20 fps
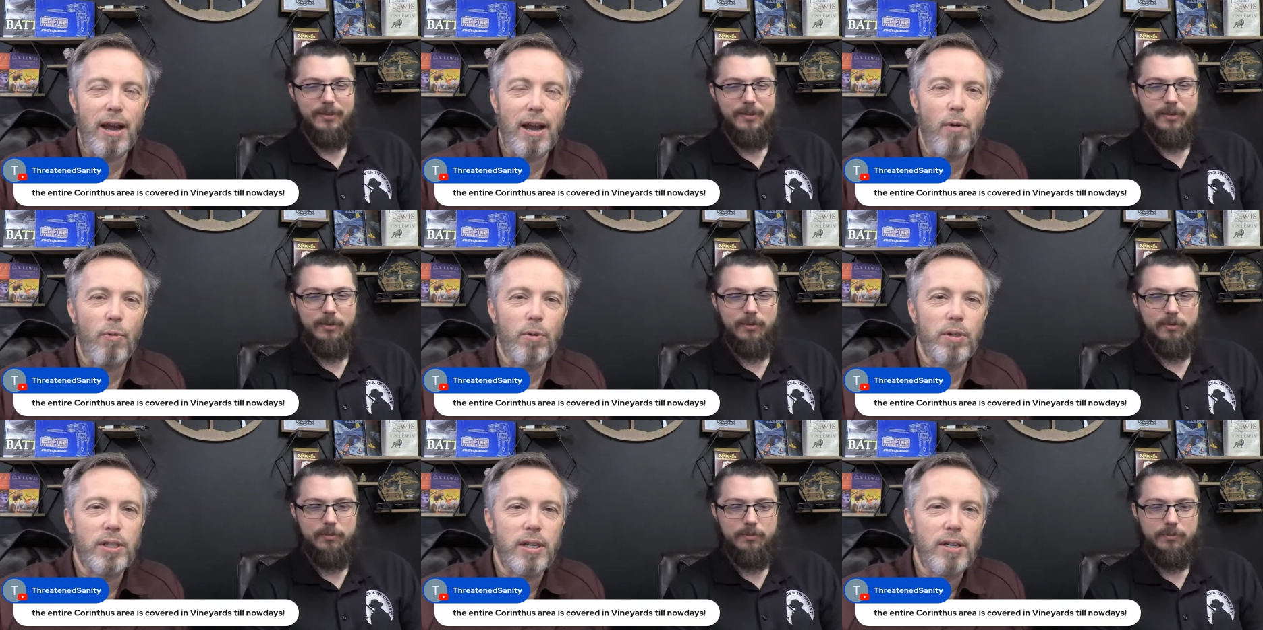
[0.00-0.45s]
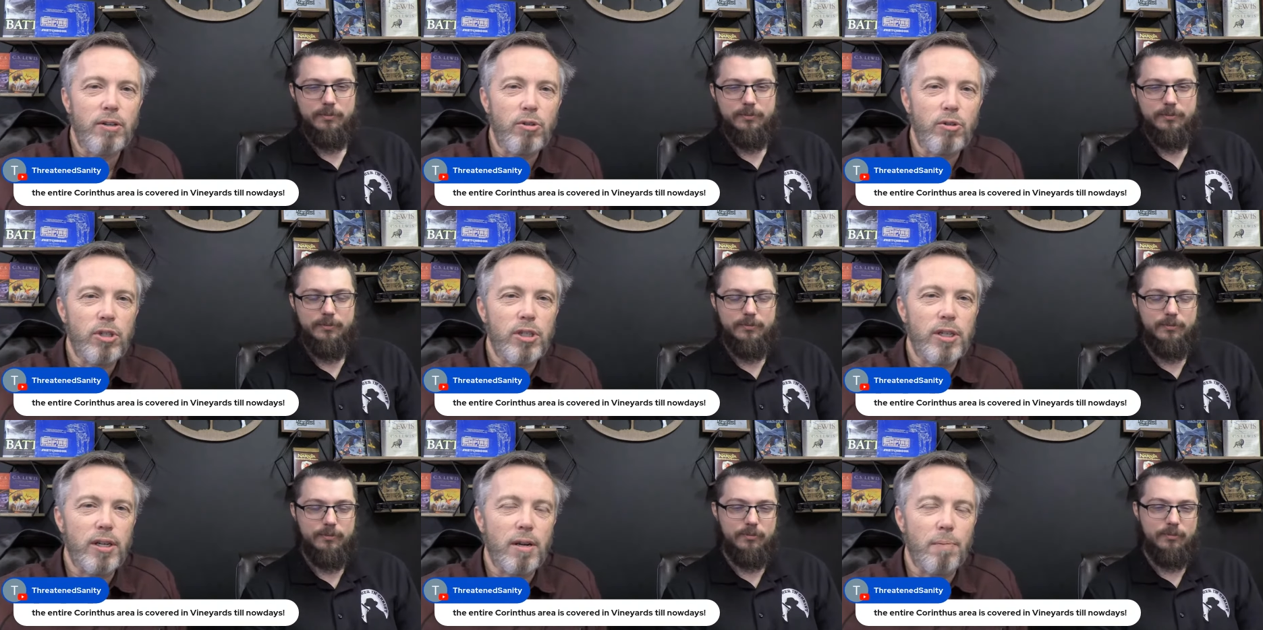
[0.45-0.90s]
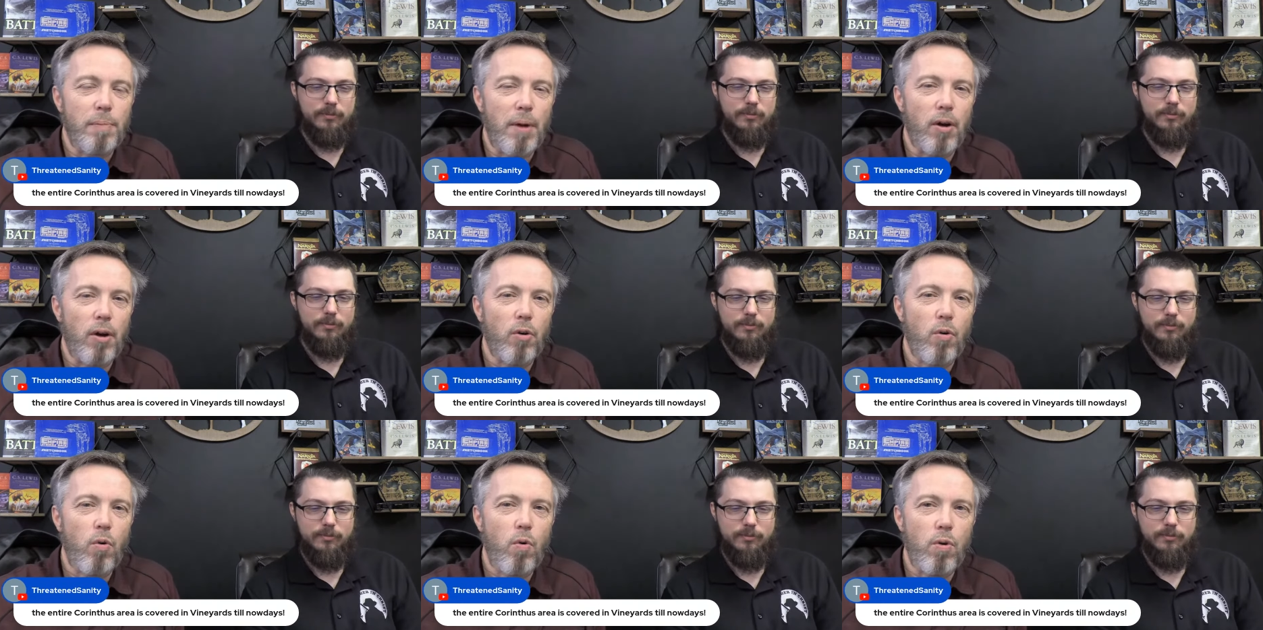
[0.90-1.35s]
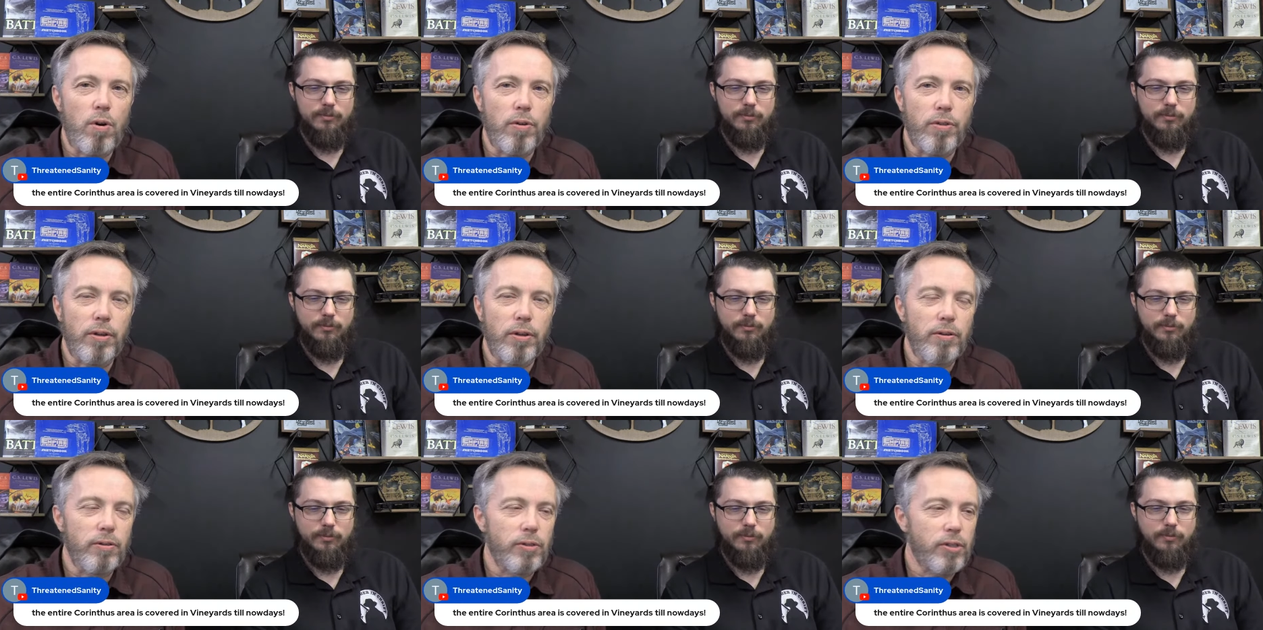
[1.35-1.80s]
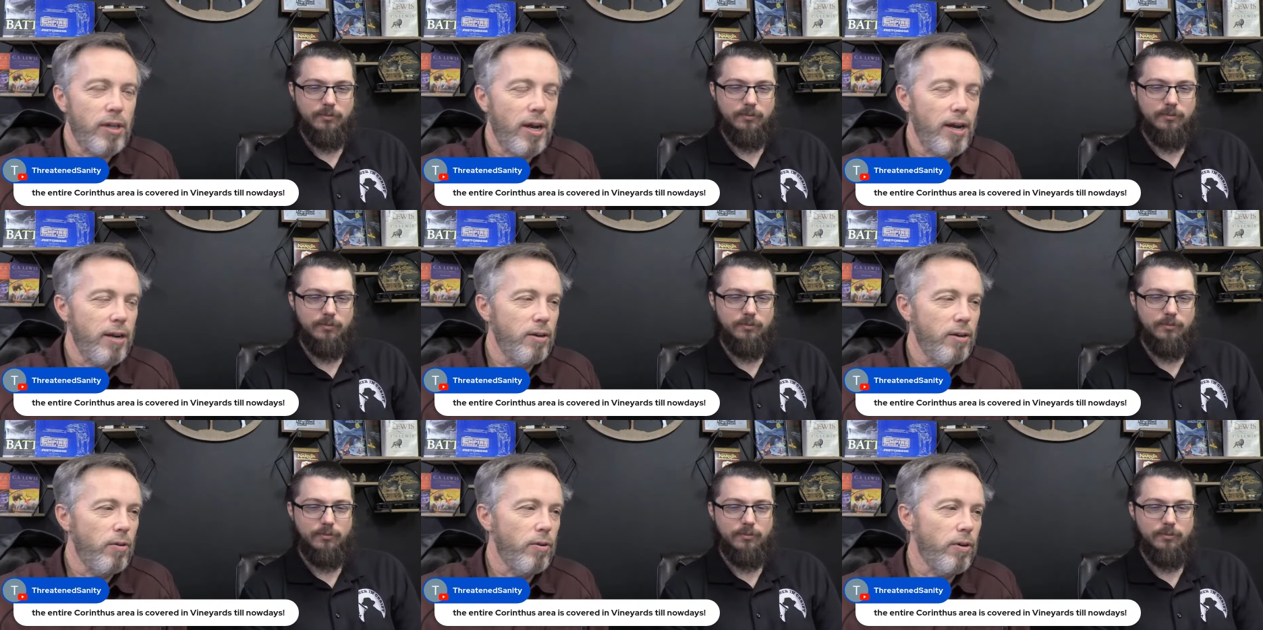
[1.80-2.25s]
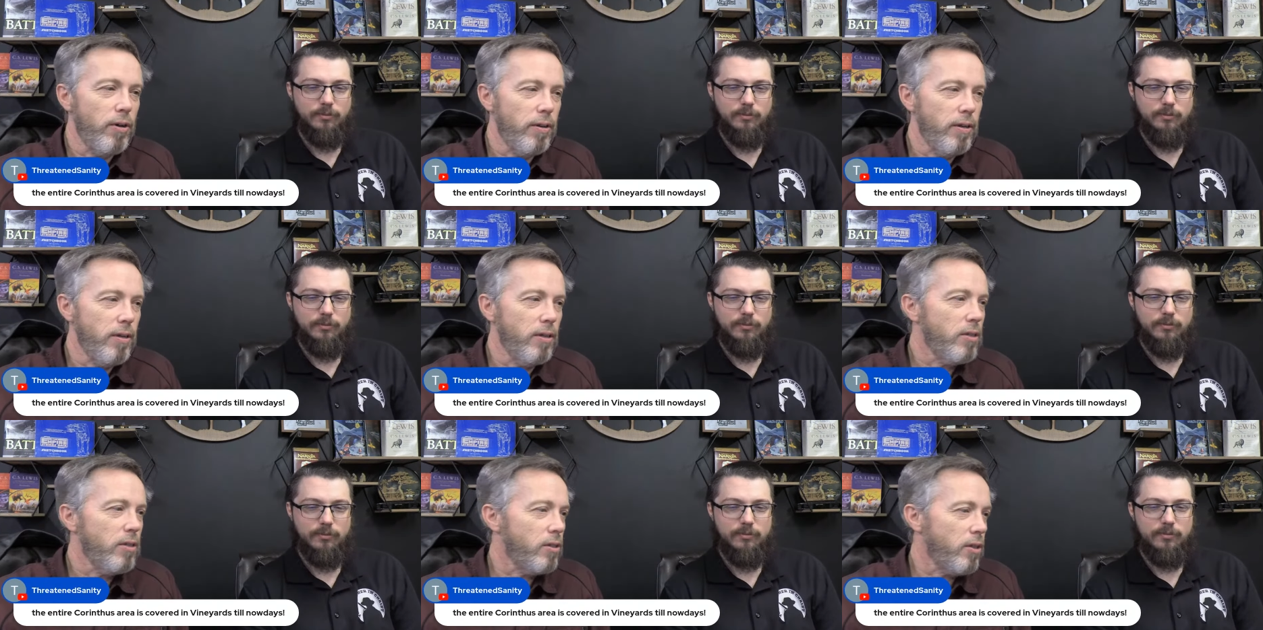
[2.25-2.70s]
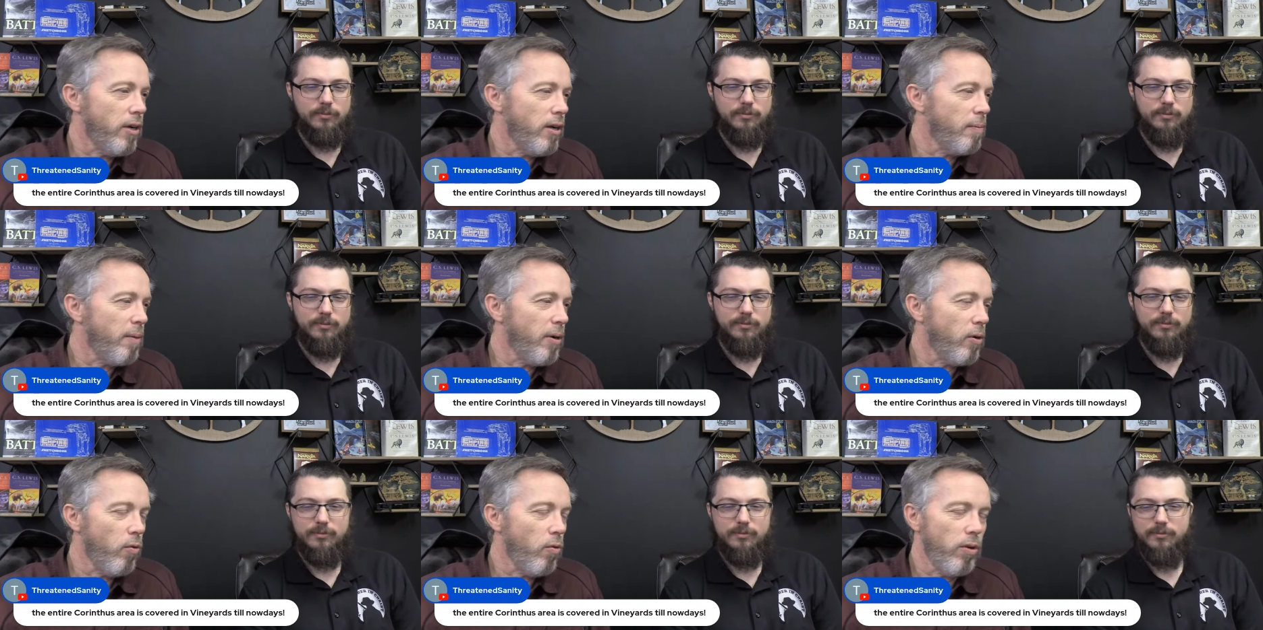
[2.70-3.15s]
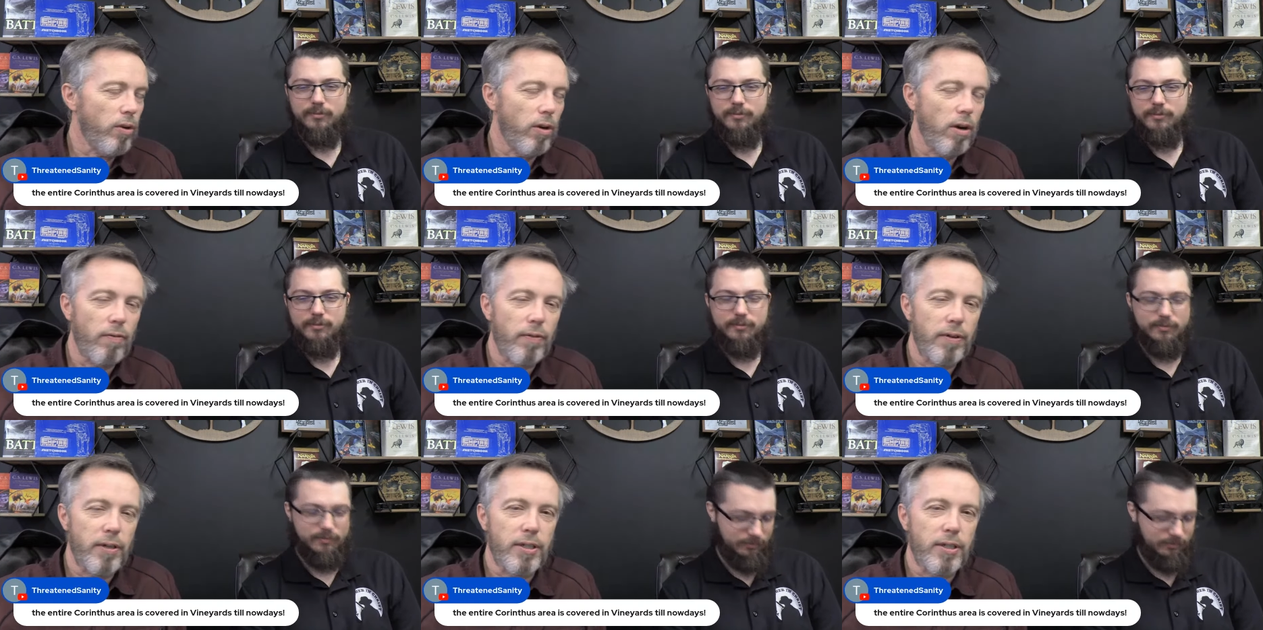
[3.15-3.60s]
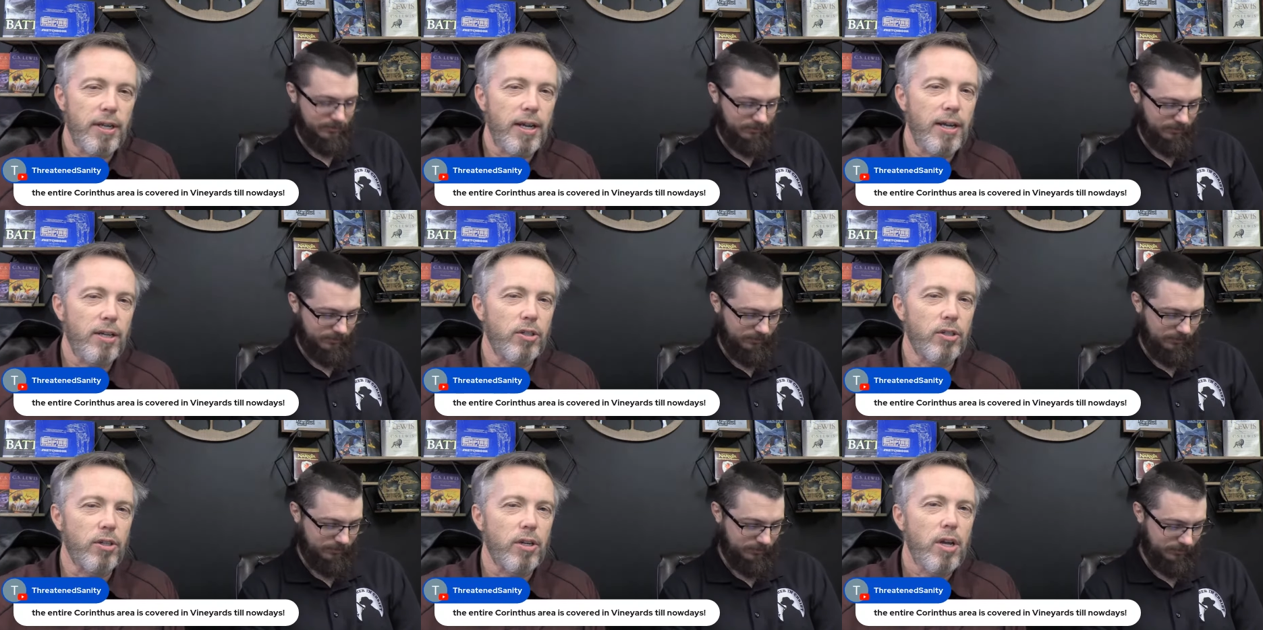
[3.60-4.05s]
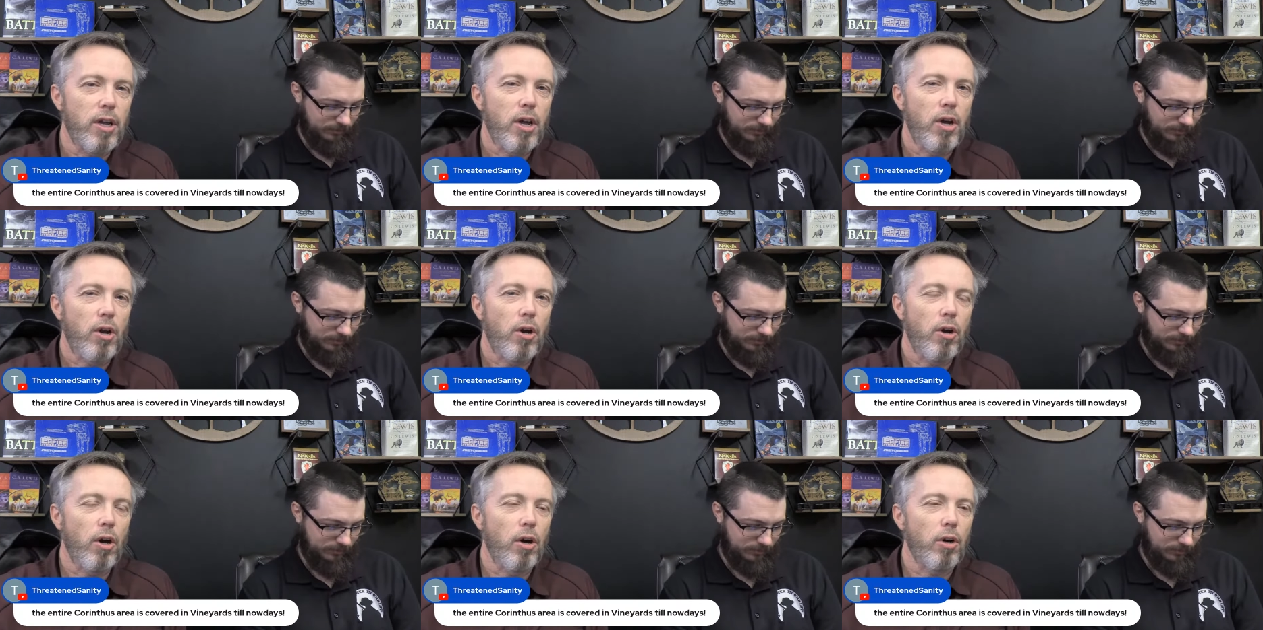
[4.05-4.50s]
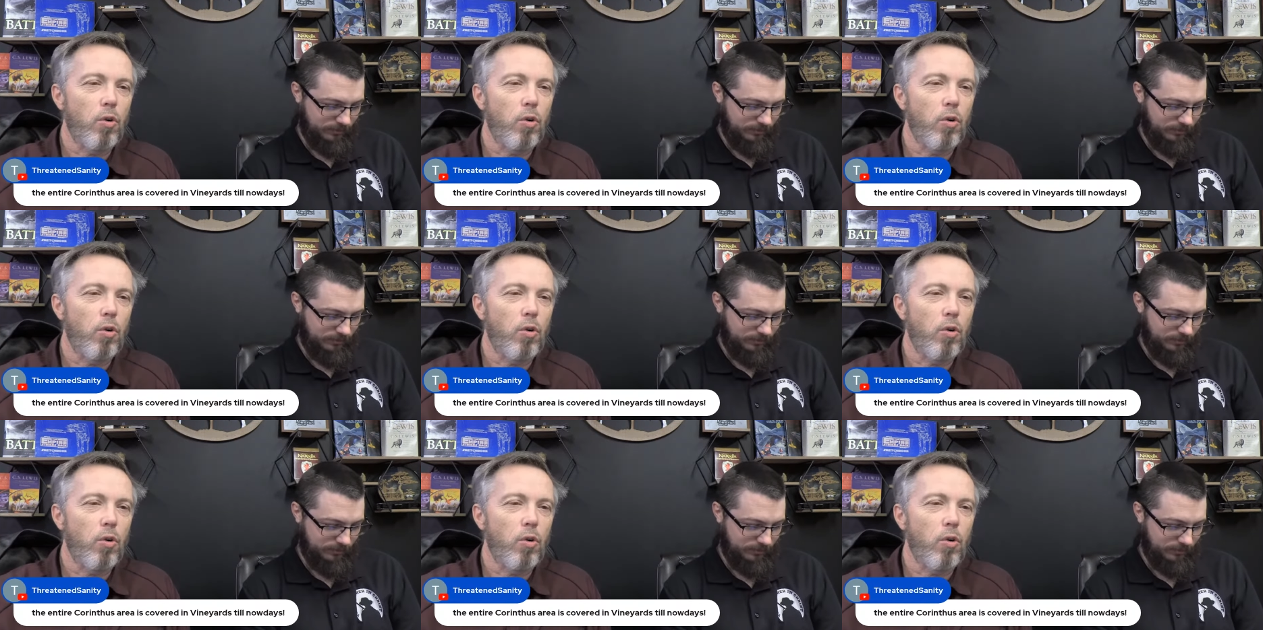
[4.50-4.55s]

Speaker 1: Now, what's interesting about Corinth? A little side note on this, and talking about going off on a tangent. Uh,